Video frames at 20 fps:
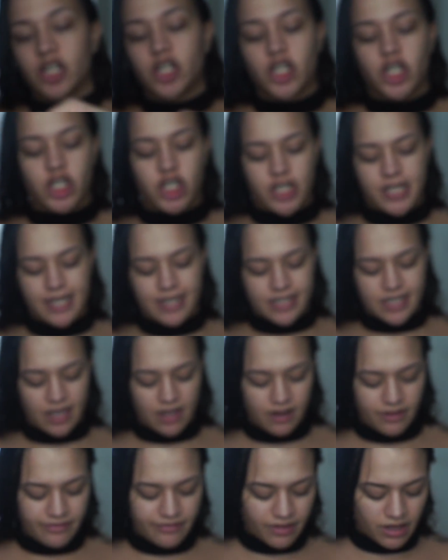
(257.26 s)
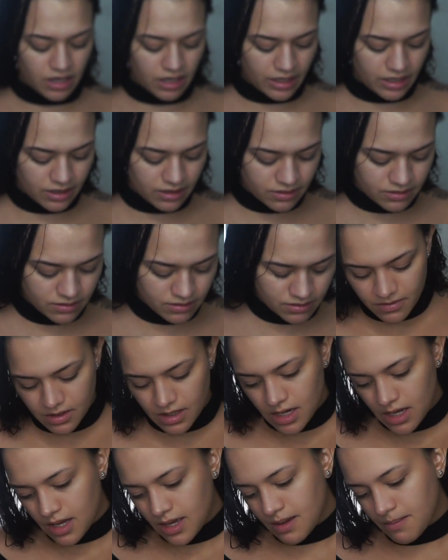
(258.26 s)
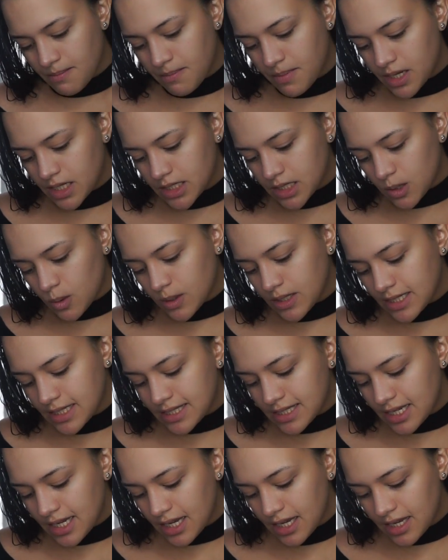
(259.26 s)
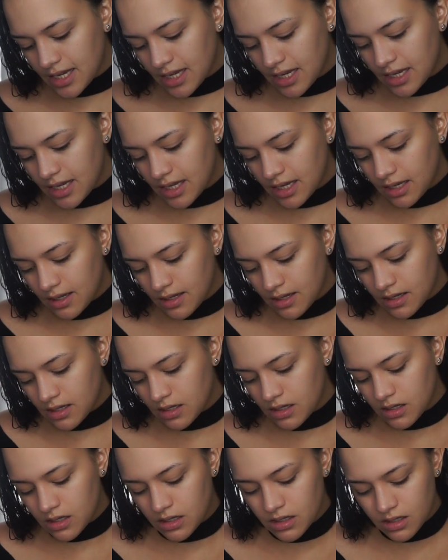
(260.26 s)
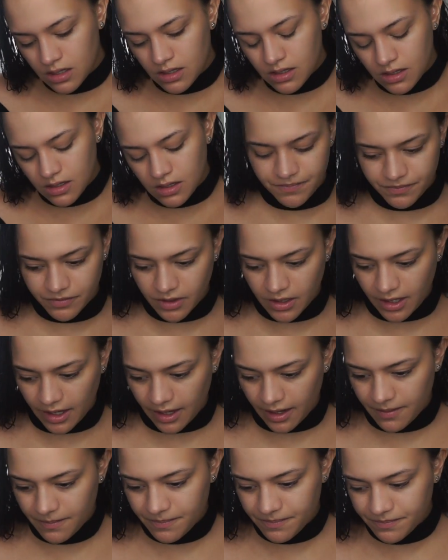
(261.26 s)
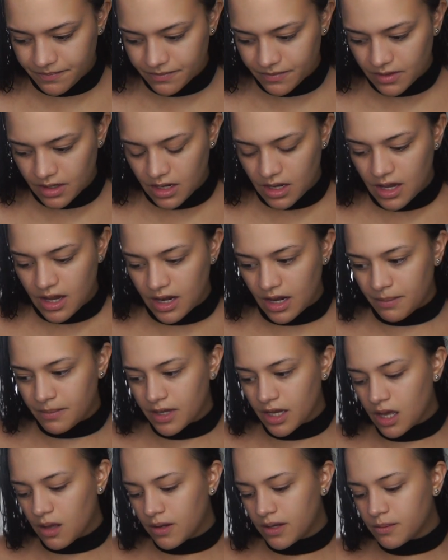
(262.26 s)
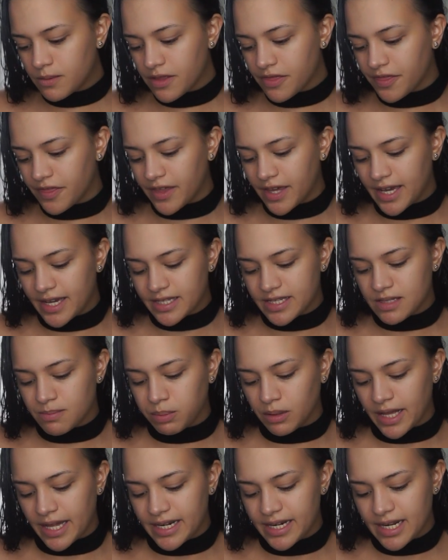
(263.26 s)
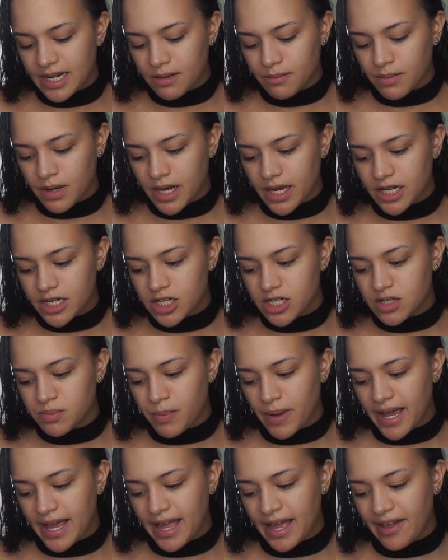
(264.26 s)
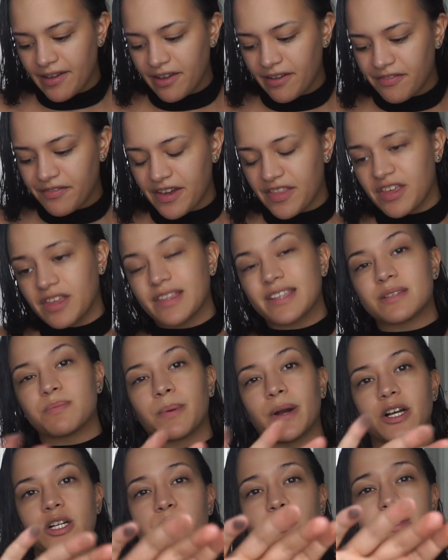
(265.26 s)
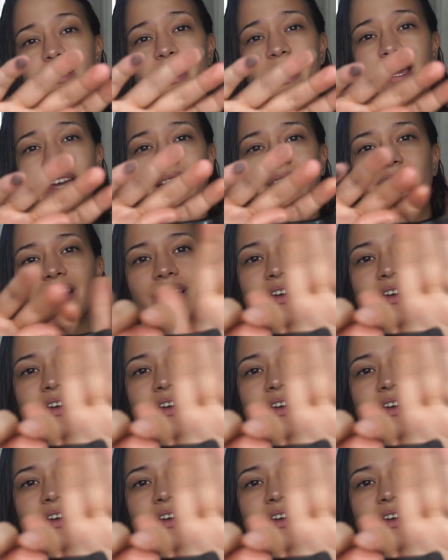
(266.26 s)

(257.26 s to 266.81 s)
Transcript: shit ton of fallout, but we'll see. Okay, now I'm gonna go in with this blending brush by E.L.F. I think this brush was like